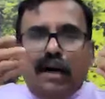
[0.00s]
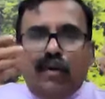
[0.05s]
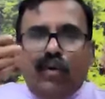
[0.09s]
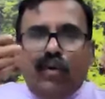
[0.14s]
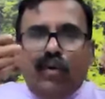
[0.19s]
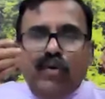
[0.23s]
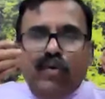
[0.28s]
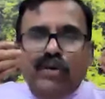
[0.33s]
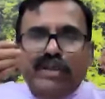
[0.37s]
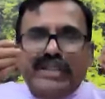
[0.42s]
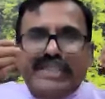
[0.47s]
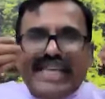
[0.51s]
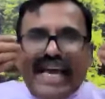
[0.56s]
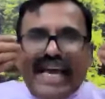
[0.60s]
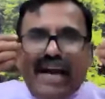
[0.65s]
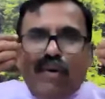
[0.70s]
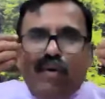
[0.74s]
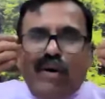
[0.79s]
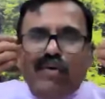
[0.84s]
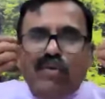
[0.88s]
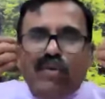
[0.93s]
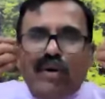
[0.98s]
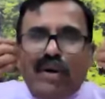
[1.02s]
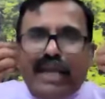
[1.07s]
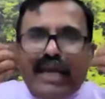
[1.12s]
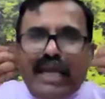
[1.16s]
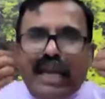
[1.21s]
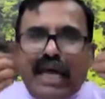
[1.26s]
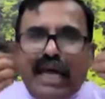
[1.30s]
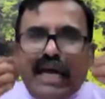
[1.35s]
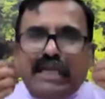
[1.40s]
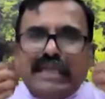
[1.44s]
one who
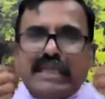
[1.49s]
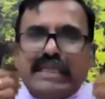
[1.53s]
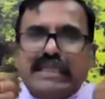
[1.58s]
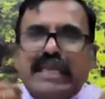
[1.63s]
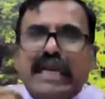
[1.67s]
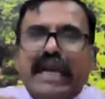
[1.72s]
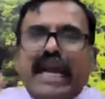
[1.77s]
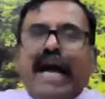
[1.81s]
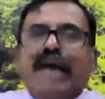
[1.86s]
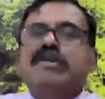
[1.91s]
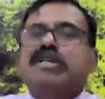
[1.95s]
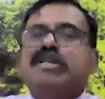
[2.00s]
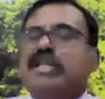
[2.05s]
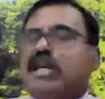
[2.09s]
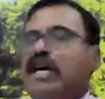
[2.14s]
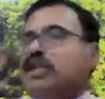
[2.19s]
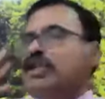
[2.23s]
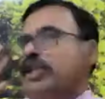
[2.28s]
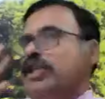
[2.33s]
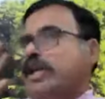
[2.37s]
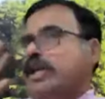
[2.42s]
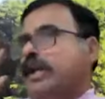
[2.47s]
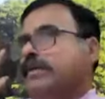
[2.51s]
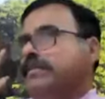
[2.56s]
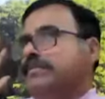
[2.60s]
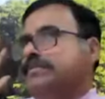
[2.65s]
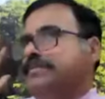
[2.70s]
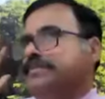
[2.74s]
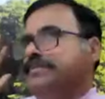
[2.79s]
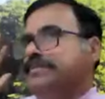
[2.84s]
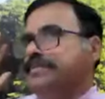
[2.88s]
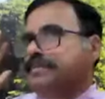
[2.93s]
realizes that I am the Sakshi,
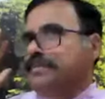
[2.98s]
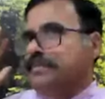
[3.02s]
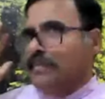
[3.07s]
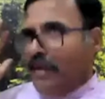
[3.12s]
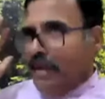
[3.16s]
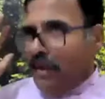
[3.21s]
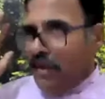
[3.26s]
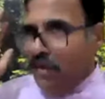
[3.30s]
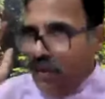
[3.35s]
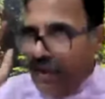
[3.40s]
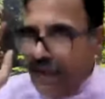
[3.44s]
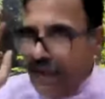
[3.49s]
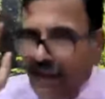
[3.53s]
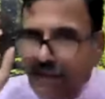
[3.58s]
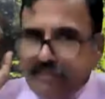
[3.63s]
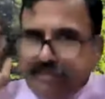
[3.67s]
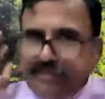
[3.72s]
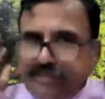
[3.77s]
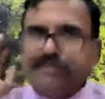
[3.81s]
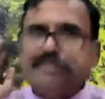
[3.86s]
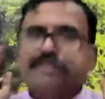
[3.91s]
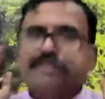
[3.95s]
okay?